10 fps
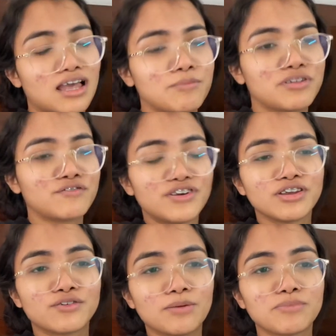I'm in a very
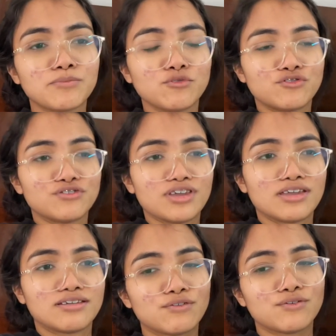grumpy mood
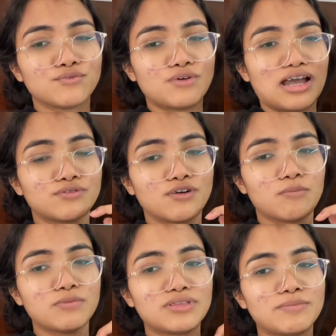today. I don't know why.
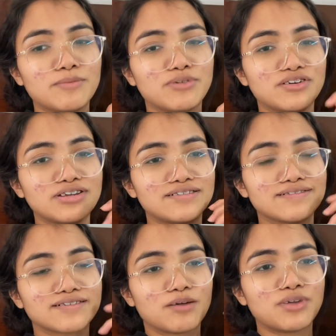Probably my periods
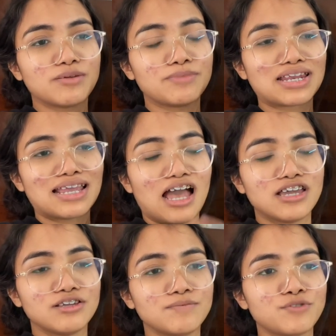is coming, but I
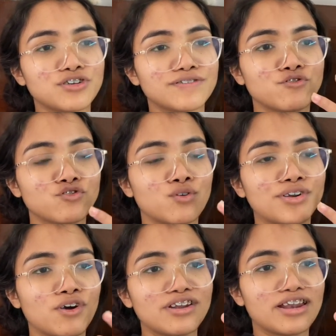am just so
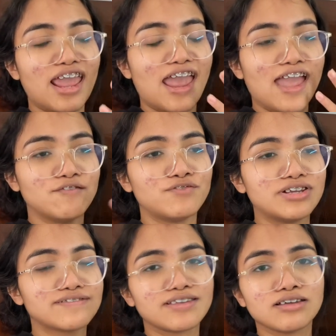annoyed at
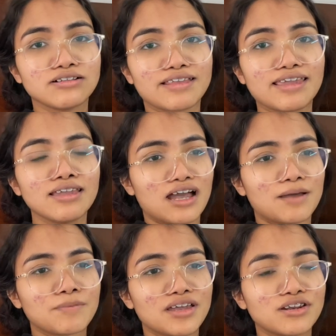every single thing.
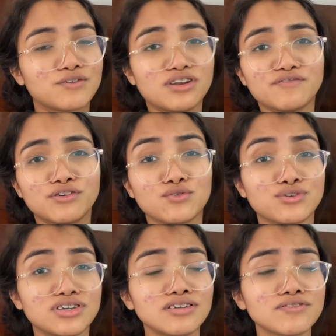I'm kind of craving
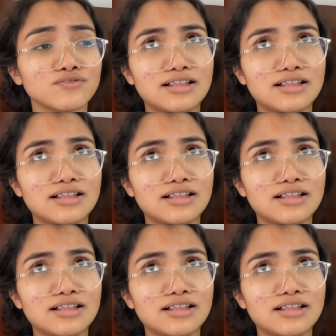cookies.